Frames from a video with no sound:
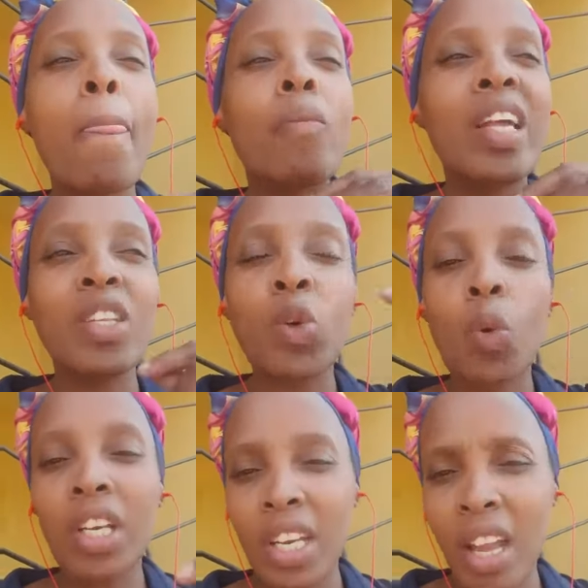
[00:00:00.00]
Let's go
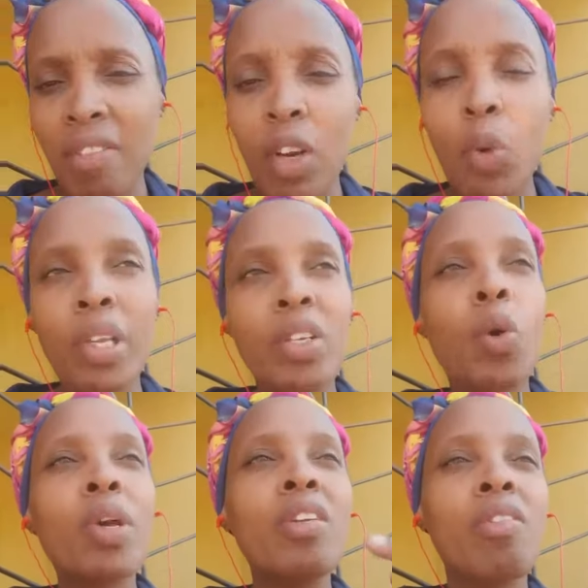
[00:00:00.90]
and reevaluate.
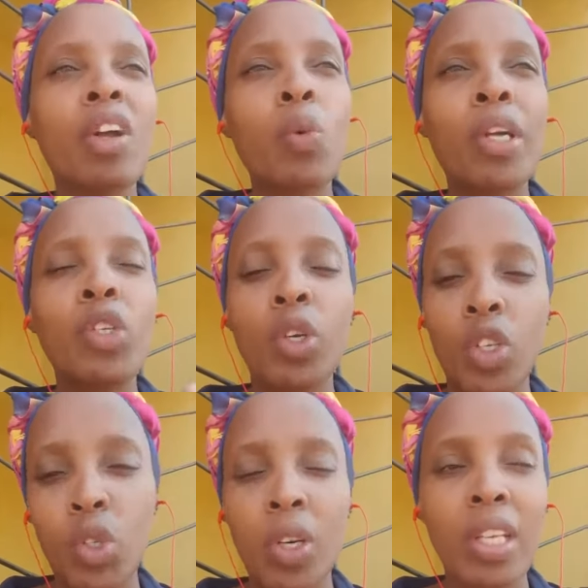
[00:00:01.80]
Go and evaluate your
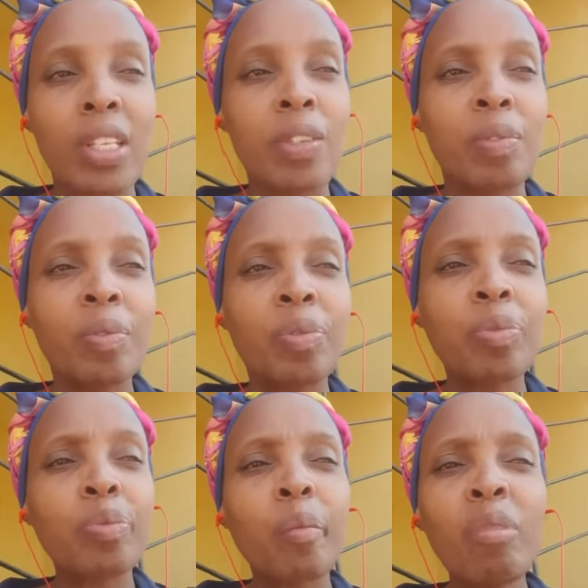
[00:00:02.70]
insurance.
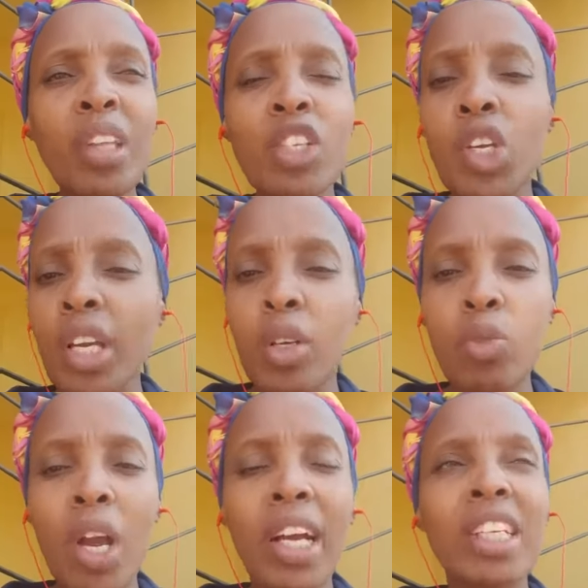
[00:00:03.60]
check
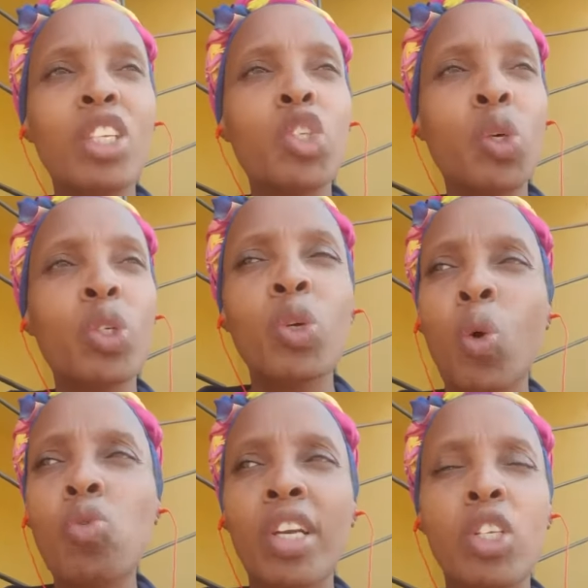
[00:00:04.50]
if you are underinsured
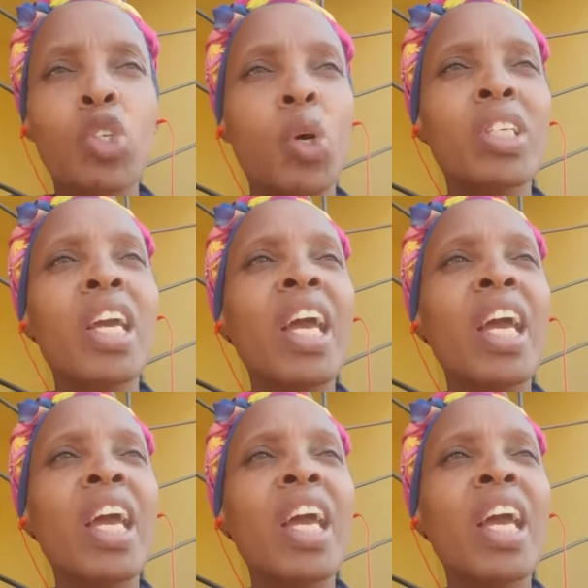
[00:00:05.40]
or overinsured.